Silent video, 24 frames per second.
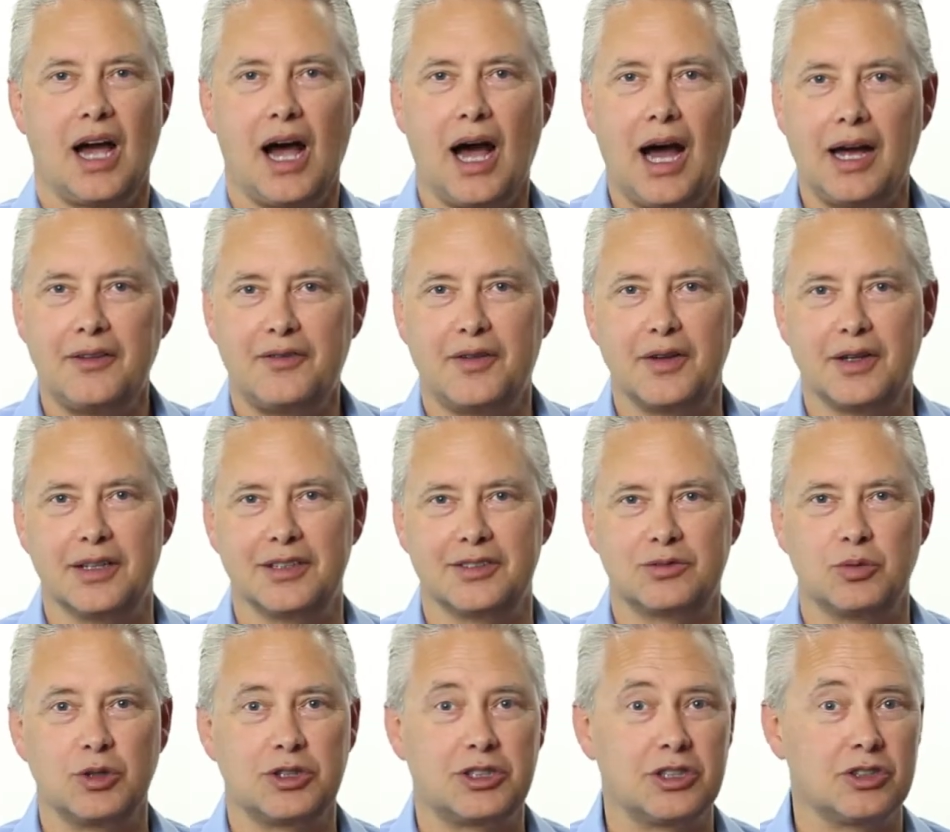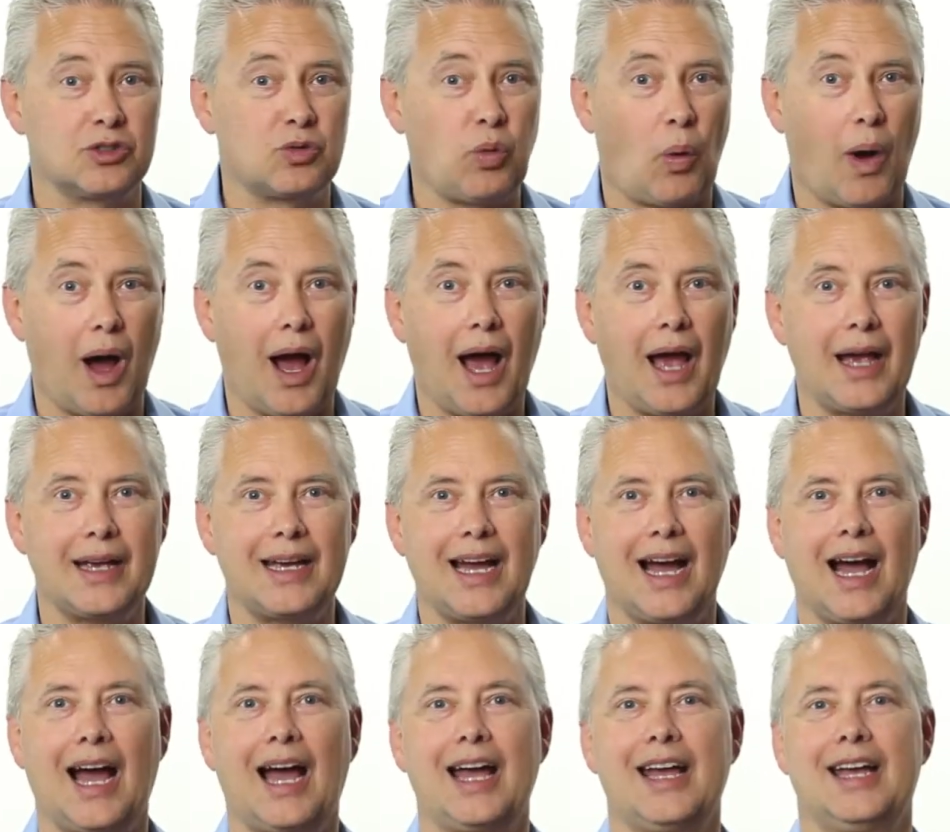confidence, which is why
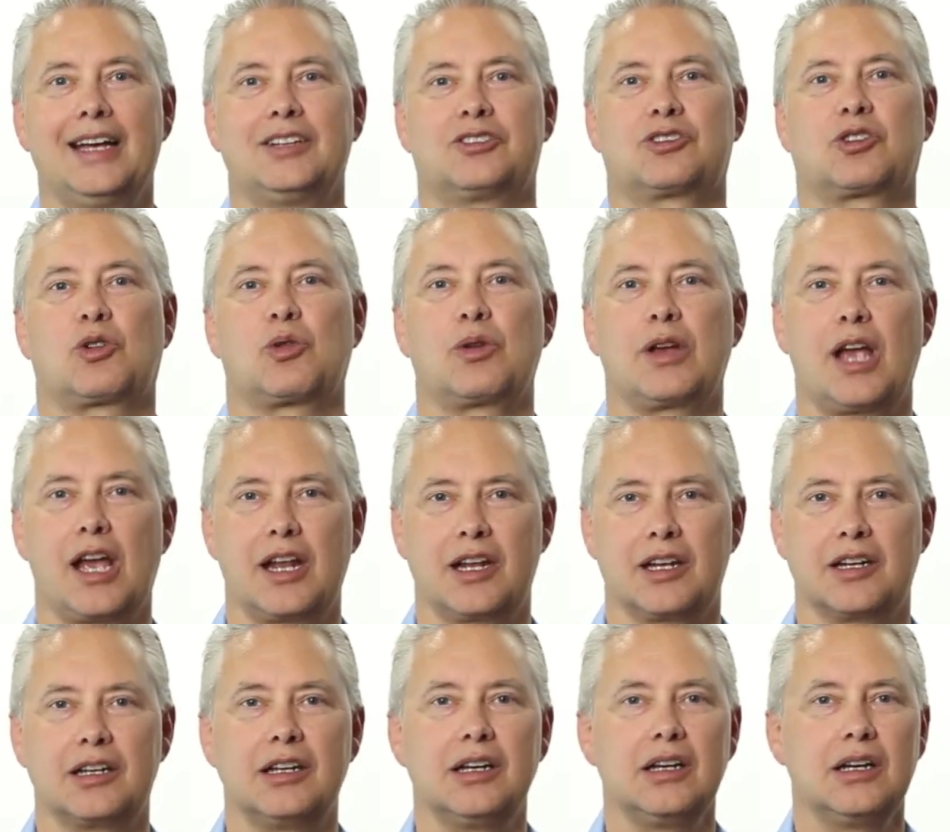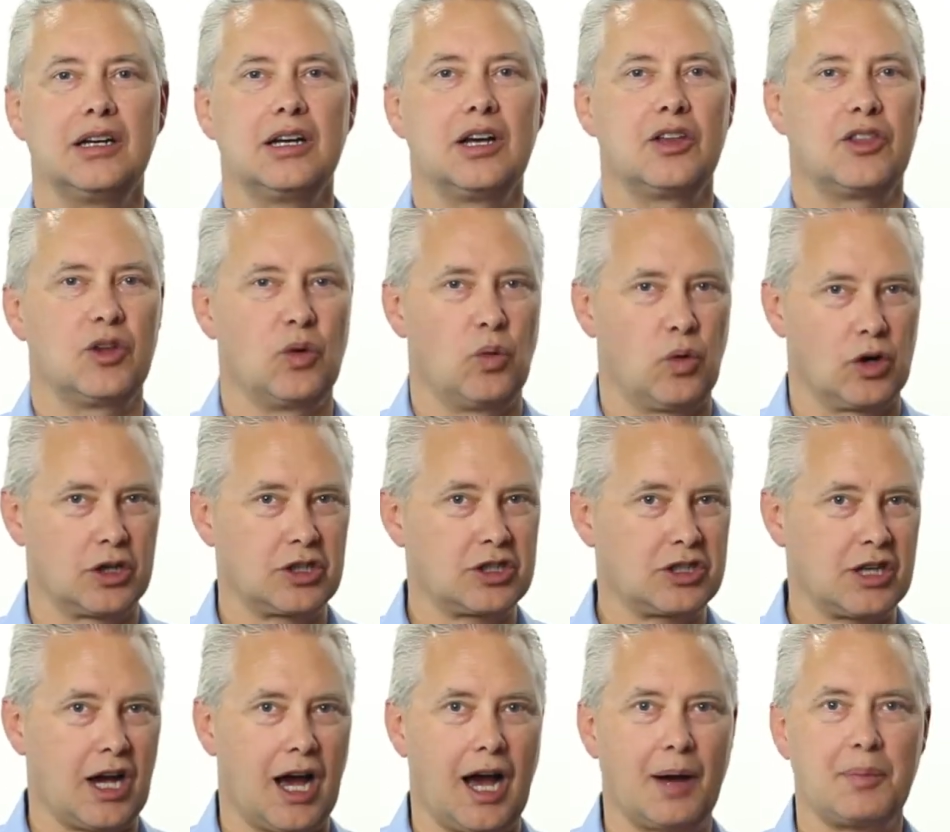Guy has created the
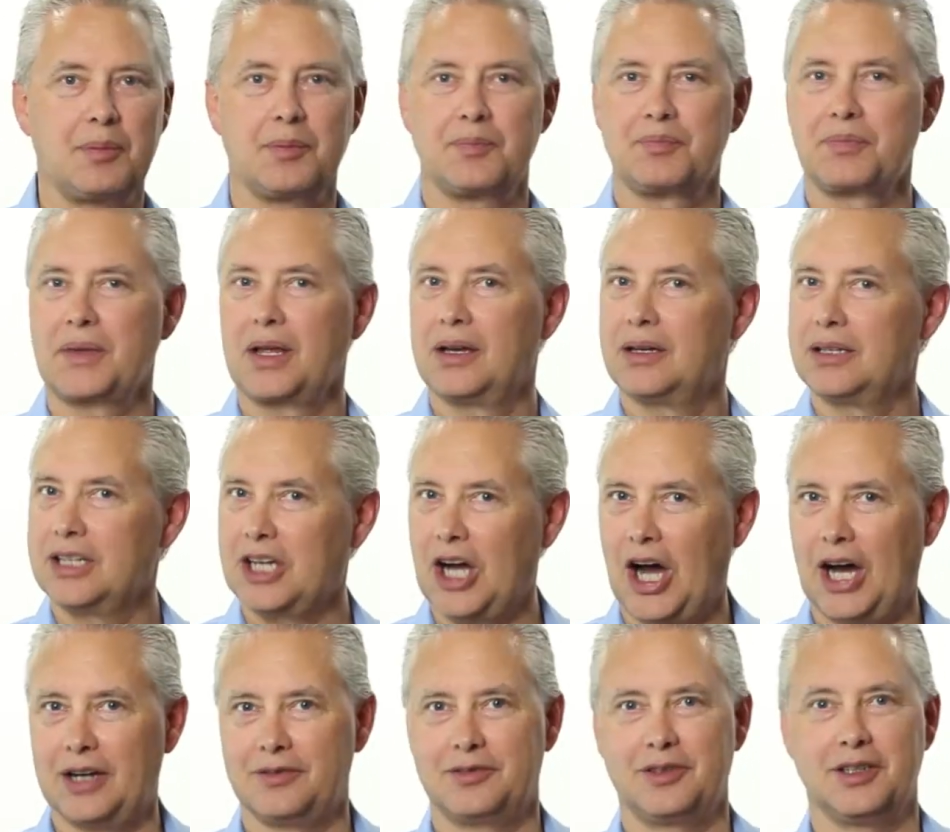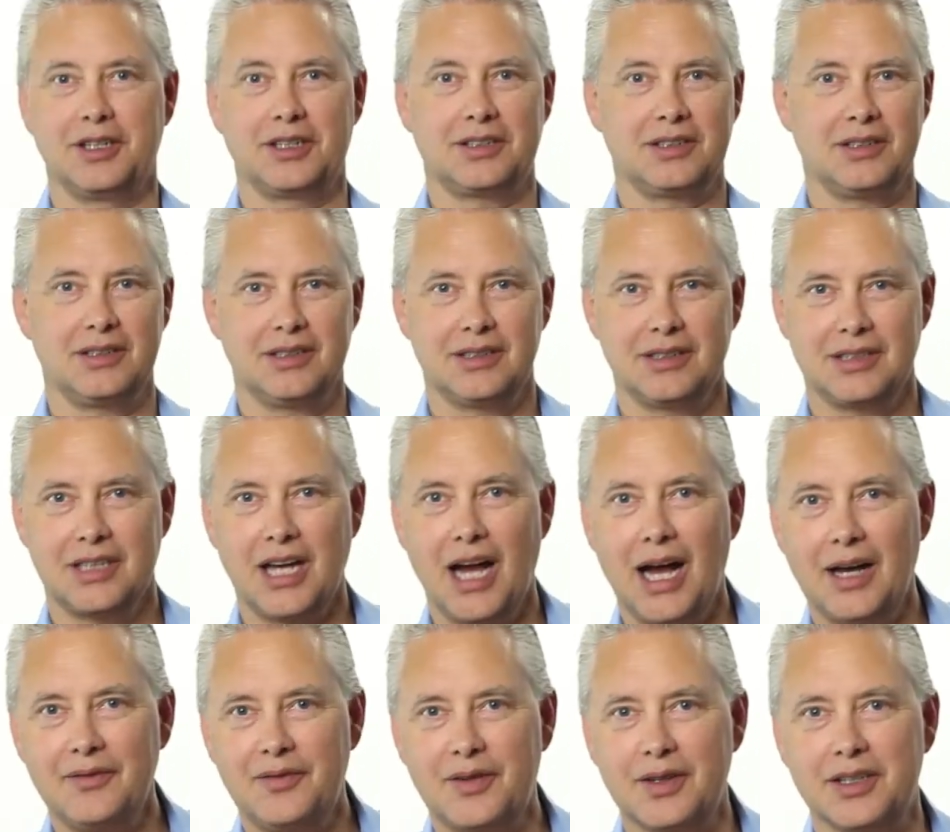workshop, Conflict
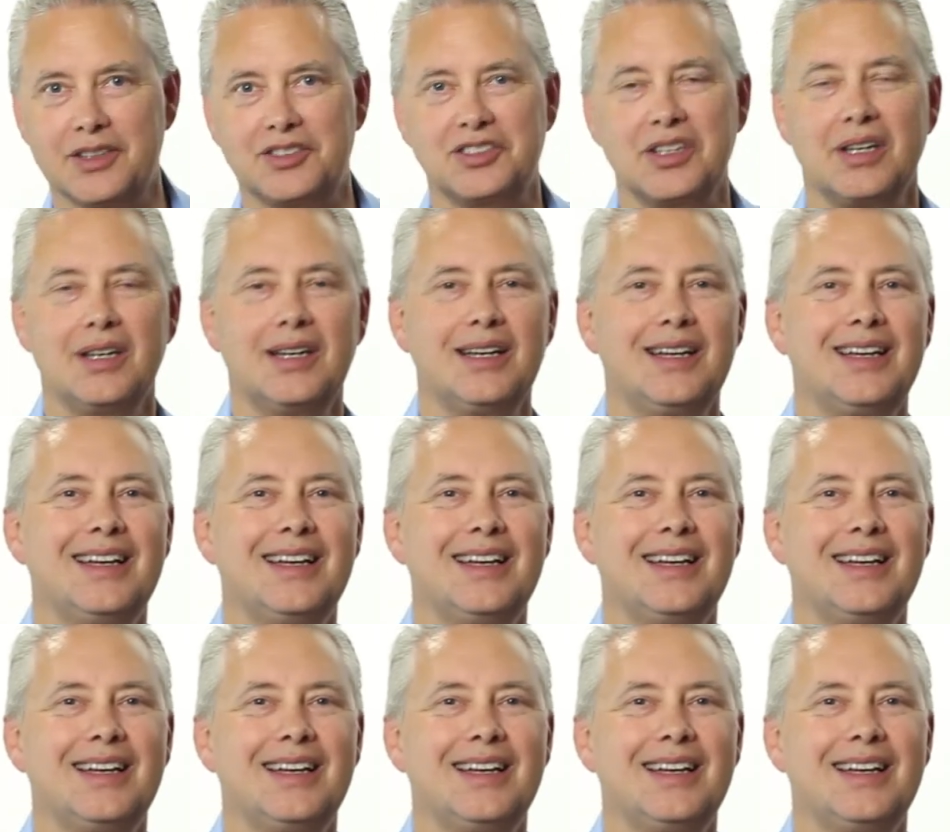Confidence.